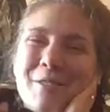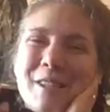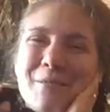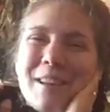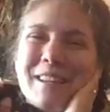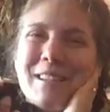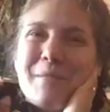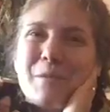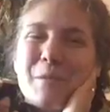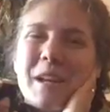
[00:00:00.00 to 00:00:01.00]
10 weeks
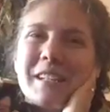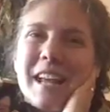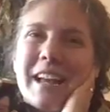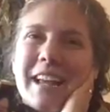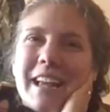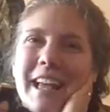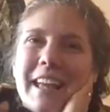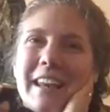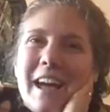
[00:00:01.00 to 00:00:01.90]
seems pretty exciting, and